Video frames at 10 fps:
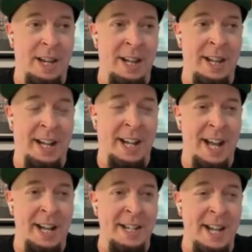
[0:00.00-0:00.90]
in that
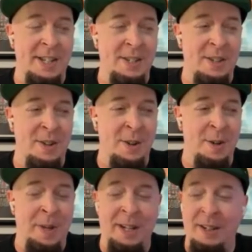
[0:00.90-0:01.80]
context. You know what
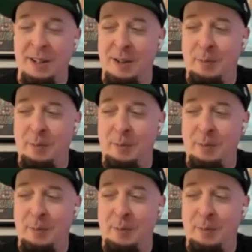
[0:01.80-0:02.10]
I mean?